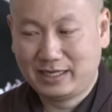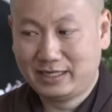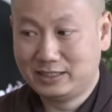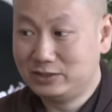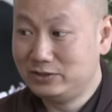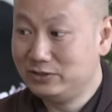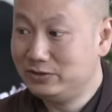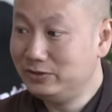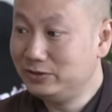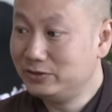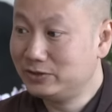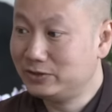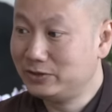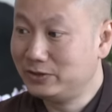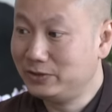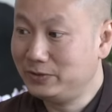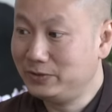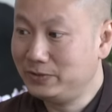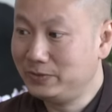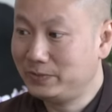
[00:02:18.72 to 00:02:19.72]
And to do
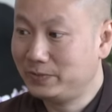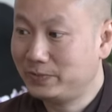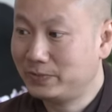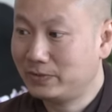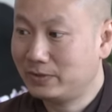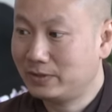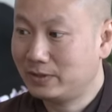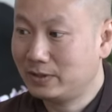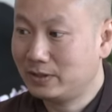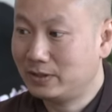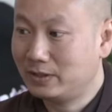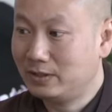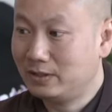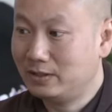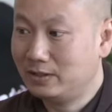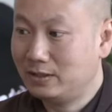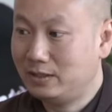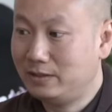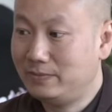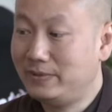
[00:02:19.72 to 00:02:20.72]
so,
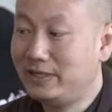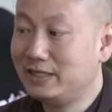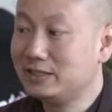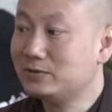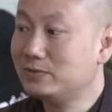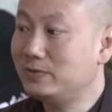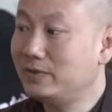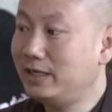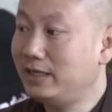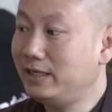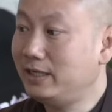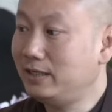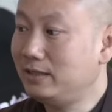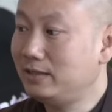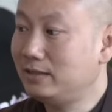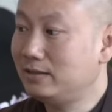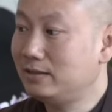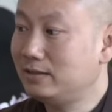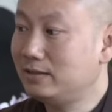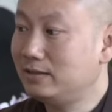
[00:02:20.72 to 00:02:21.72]
the best way
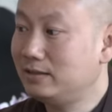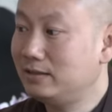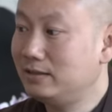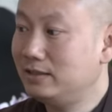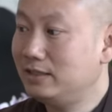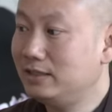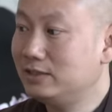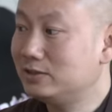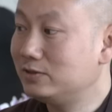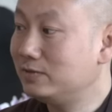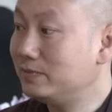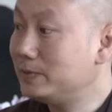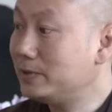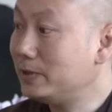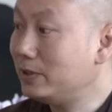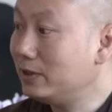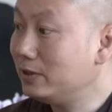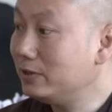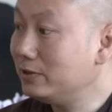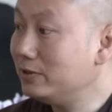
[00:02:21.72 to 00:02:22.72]
is to
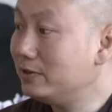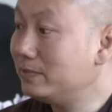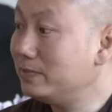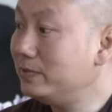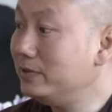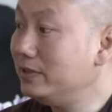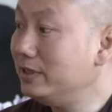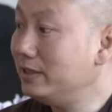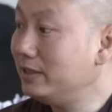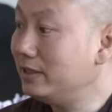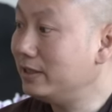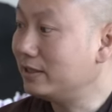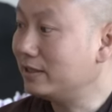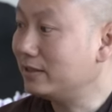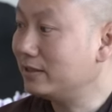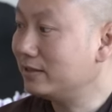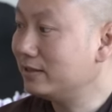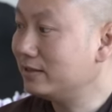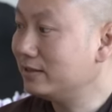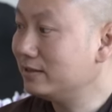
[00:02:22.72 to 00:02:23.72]
follow your breathing.
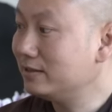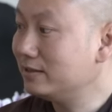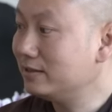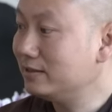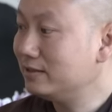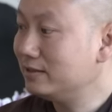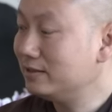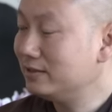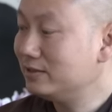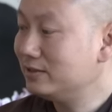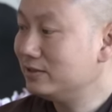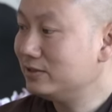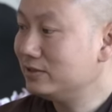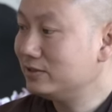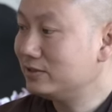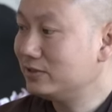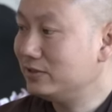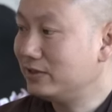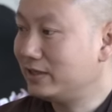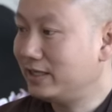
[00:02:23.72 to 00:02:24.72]

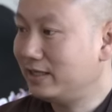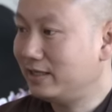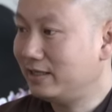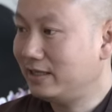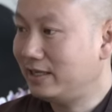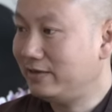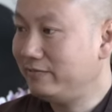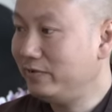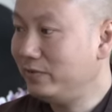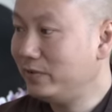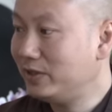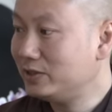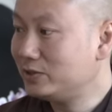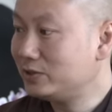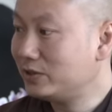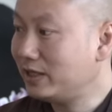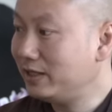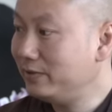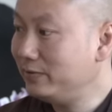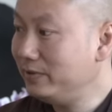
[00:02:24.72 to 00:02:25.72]
So can everyone
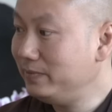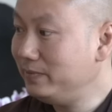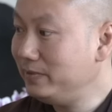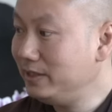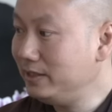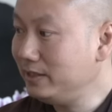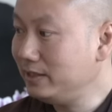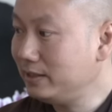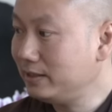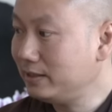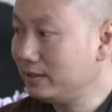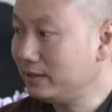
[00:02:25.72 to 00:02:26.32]
try with me?